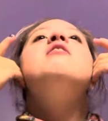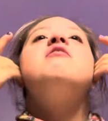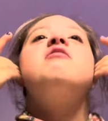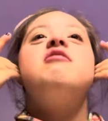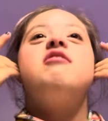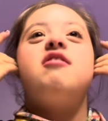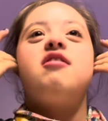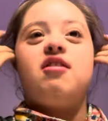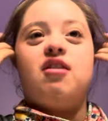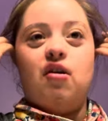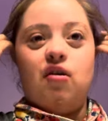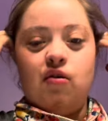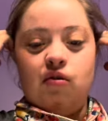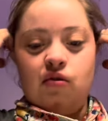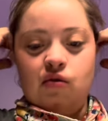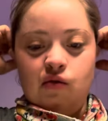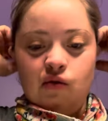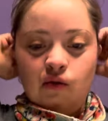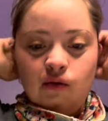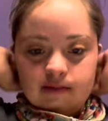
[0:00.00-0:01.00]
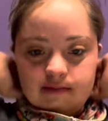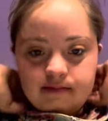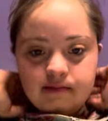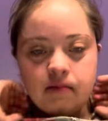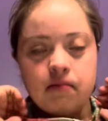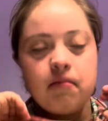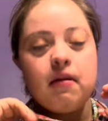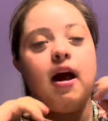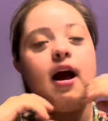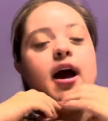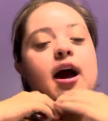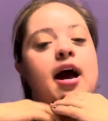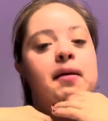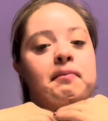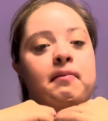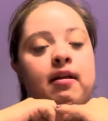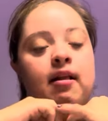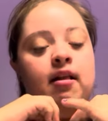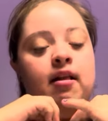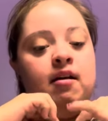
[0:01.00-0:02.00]
So
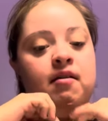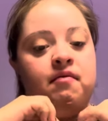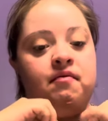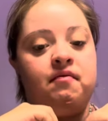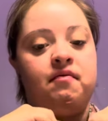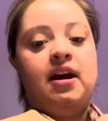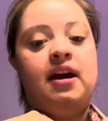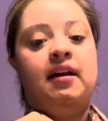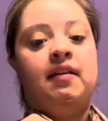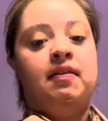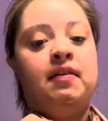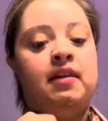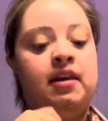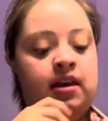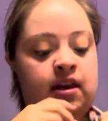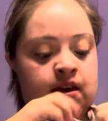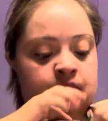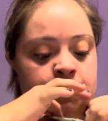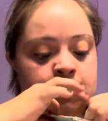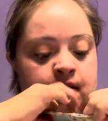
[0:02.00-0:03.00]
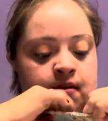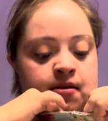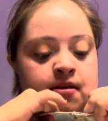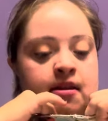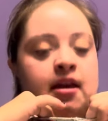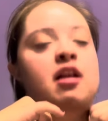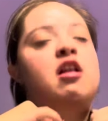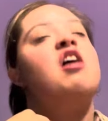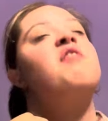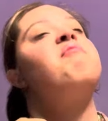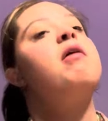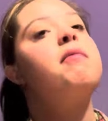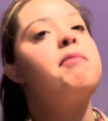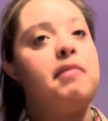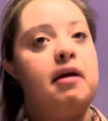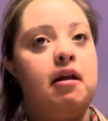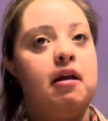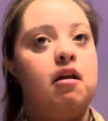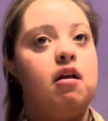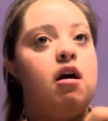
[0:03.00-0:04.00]
I'm gonna finally take off my
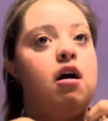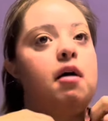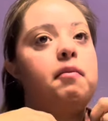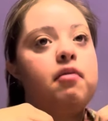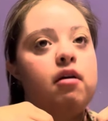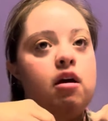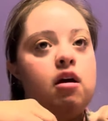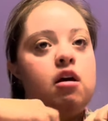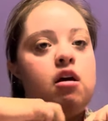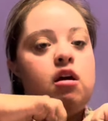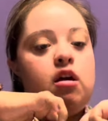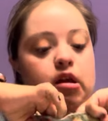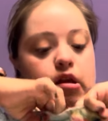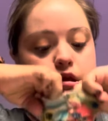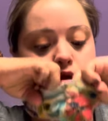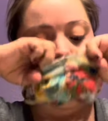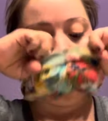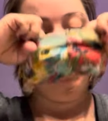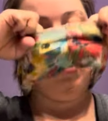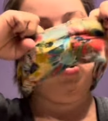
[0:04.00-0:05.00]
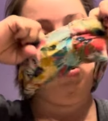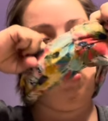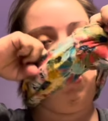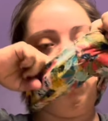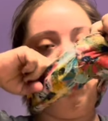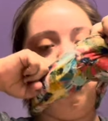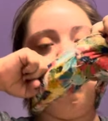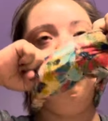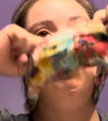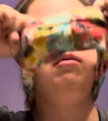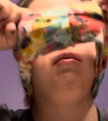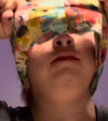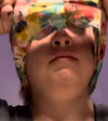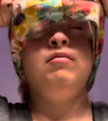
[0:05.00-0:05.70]
makeup so